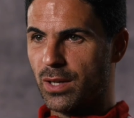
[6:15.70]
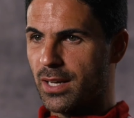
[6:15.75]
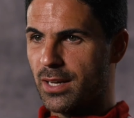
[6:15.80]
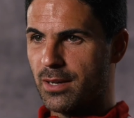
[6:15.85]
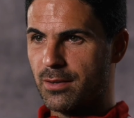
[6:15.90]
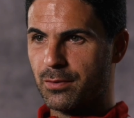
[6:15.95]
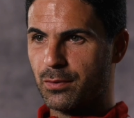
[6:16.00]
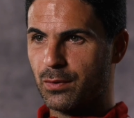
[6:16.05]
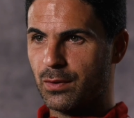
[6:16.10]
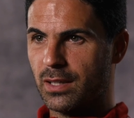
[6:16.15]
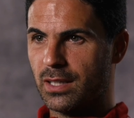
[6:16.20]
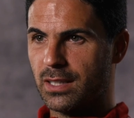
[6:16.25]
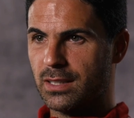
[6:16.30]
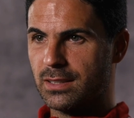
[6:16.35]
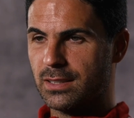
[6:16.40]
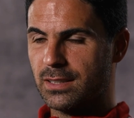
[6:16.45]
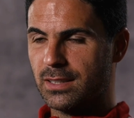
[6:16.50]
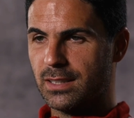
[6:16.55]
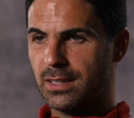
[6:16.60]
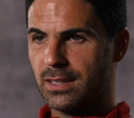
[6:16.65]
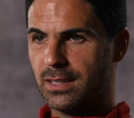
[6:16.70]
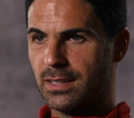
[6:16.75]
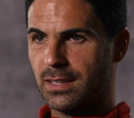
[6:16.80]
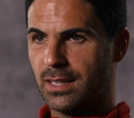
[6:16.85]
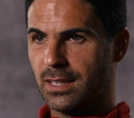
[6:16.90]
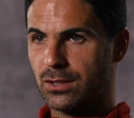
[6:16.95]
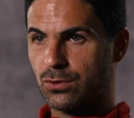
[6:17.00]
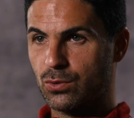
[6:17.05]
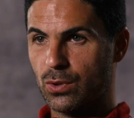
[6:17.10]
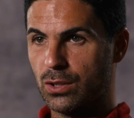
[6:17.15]
we have
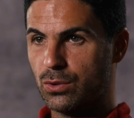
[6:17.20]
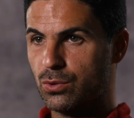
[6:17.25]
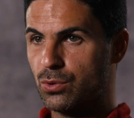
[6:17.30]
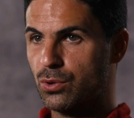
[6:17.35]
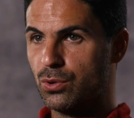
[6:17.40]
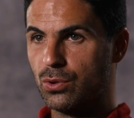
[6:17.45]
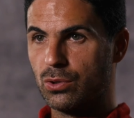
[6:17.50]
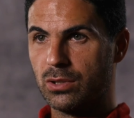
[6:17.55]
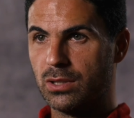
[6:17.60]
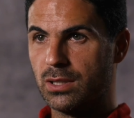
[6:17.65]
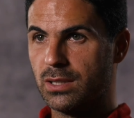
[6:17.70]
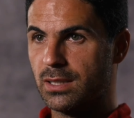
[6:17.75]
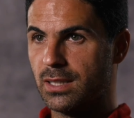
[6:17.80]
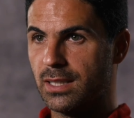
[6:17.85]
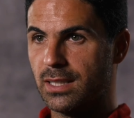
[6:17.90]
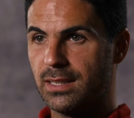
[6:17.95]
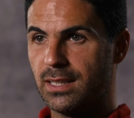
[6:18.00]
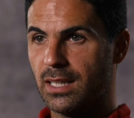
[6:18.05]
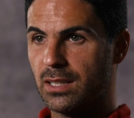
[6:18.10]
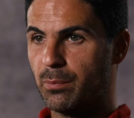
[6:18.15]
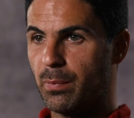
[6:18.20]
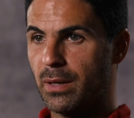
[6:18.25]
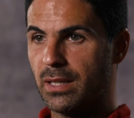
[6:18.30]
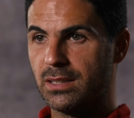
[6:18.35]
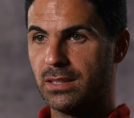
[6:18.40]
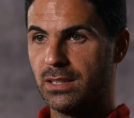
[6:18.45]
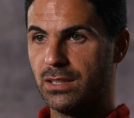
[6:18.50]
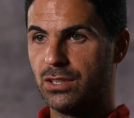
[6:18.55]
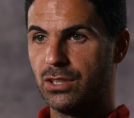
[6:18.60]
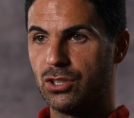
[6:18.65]
and try to use it, get the
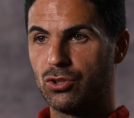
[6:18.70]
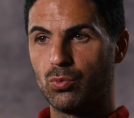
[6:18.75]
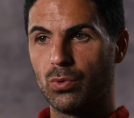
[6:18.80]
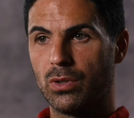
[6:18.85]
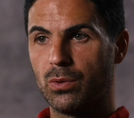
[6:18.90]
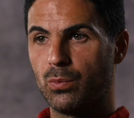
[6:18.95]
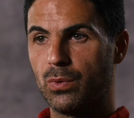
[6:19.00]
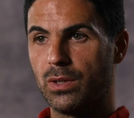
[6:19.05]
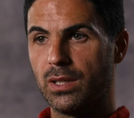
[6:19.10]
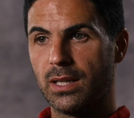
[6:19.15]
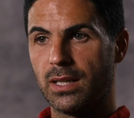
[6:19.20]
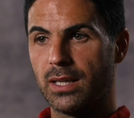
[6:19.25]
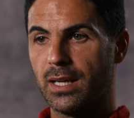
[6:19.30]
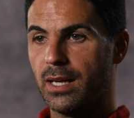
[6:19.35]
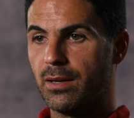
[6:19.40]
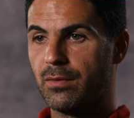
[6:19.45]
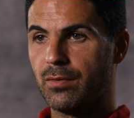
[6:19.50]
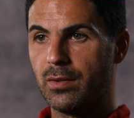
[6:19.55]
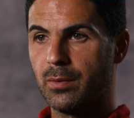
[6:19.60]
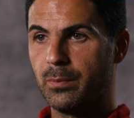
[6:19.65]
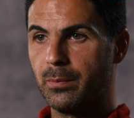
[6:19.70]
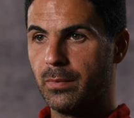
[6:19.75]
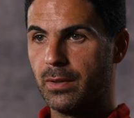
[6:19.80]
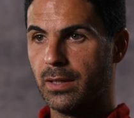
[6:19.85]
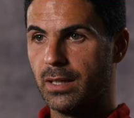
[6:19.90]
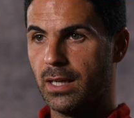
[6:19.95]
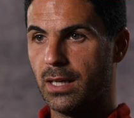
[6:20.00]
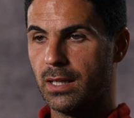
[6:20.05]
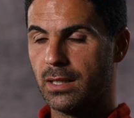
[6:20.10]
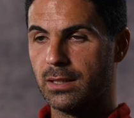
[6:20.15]
advantages when we can have them,
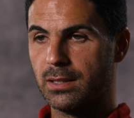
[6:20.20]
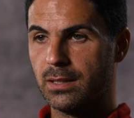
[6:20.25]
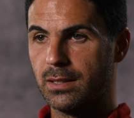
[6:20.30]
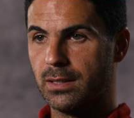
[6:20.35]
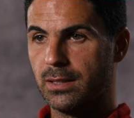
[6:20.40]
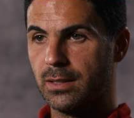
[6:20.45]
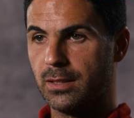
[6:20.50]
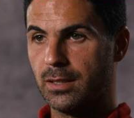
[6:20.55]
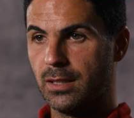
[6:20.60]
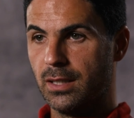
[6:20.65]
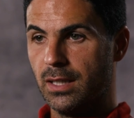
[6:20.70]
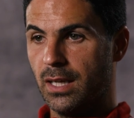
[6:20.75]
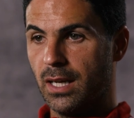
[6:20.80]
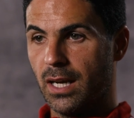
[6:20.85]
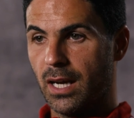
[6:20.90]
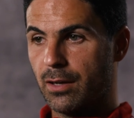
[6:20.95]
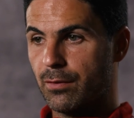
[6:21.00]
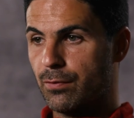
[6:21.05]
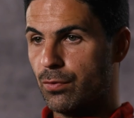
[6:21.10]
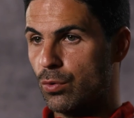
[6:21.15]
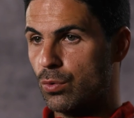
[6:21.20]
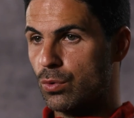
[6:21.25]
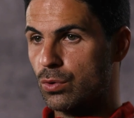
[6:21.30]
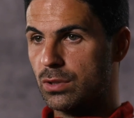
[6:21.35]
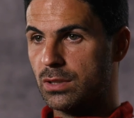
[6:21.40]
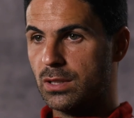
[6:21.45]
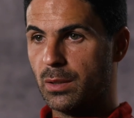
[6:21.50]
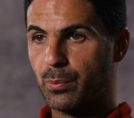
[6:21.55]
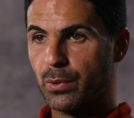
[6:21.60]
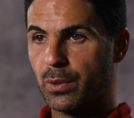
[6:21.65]
and focus
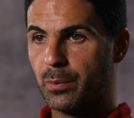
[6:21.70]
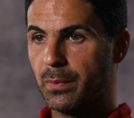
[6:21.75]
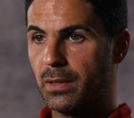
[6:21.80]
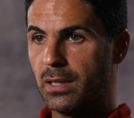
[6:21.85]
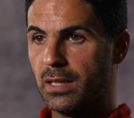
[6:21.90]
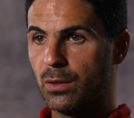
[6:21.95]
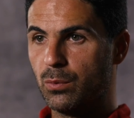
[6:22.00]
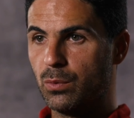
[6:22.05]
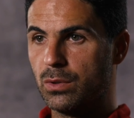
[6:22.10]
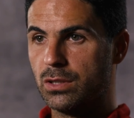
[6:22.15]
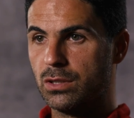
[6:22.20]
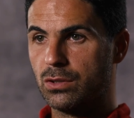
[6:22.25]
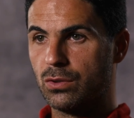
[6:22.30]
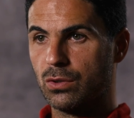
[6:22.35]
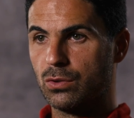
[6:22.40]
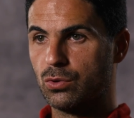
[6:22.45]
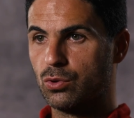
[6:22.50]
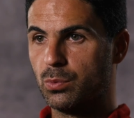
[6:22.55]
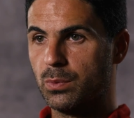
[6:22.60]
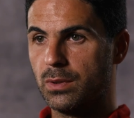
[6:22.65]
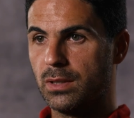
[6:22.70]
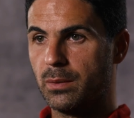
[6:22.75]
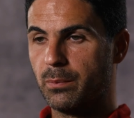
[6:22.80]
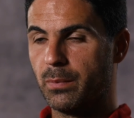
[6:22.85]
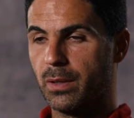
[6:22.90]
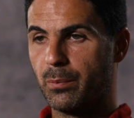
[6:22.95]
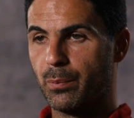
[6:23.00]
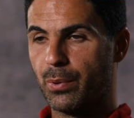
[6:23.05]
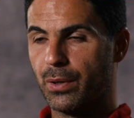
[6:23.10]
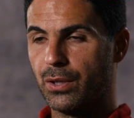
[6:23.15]
on the Premier League, which is going to be the
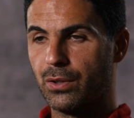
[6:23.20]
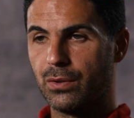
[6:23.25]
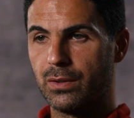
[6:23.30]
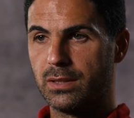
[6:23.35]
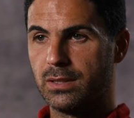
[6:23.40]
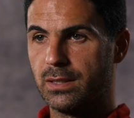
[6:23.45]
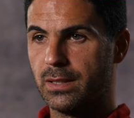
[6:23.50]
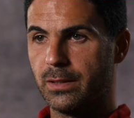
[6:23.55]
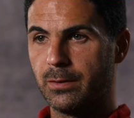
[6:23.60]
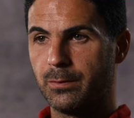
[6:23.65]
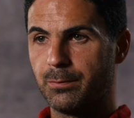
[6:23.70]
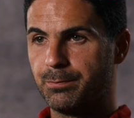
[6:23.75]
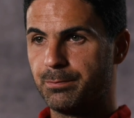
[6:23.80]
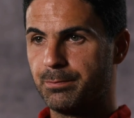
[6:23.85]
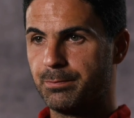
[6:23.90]
main priority now.